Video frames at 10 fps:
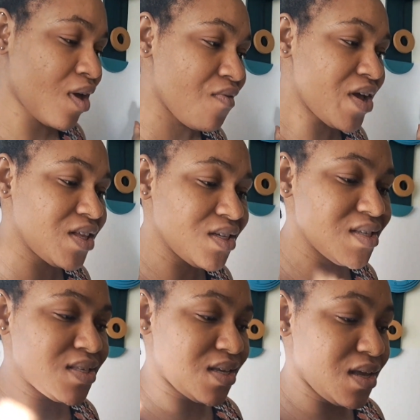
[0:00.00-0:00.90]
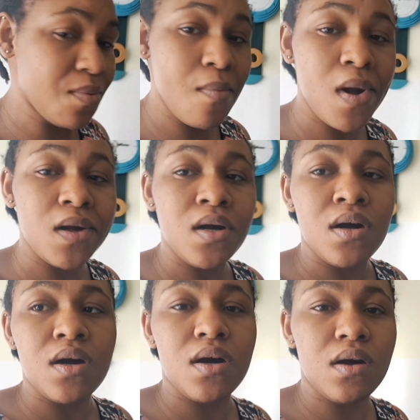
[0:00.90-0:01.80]
already see,
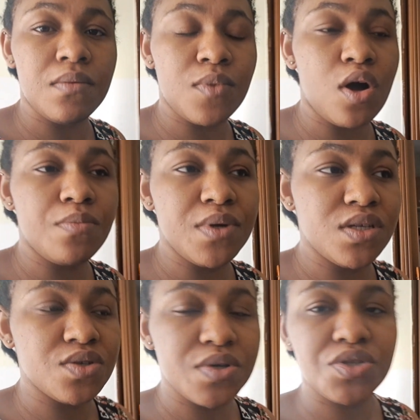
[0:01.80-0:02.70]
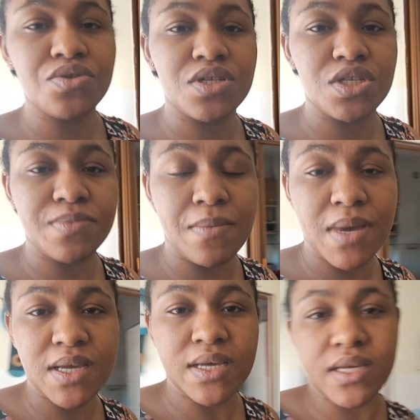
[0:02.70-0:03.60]
Um, Obi is going to the
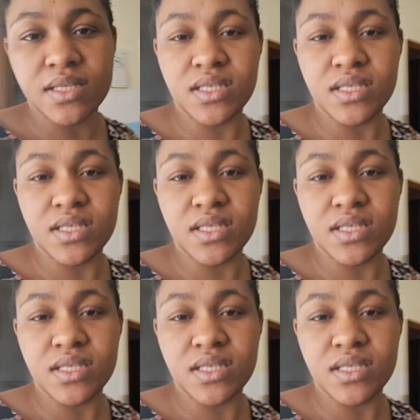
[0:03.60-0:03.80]
supermarket.